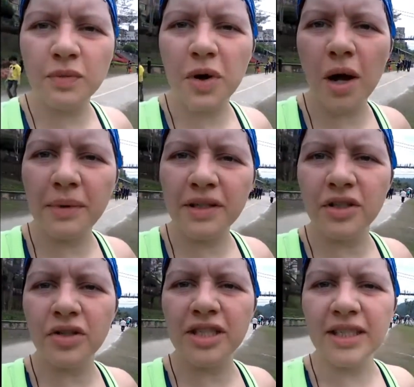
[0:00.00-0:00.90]
brought me
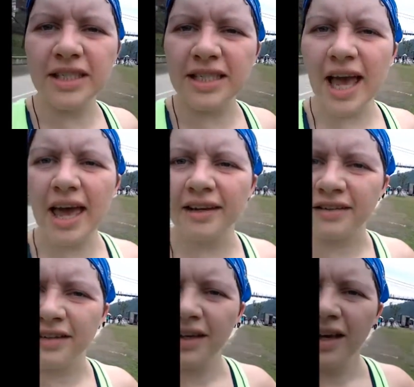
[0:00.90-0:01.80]
to
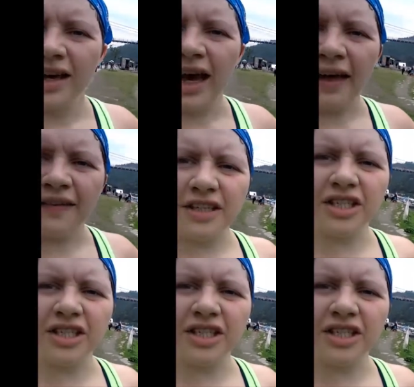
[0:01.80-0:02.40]
Xindian and the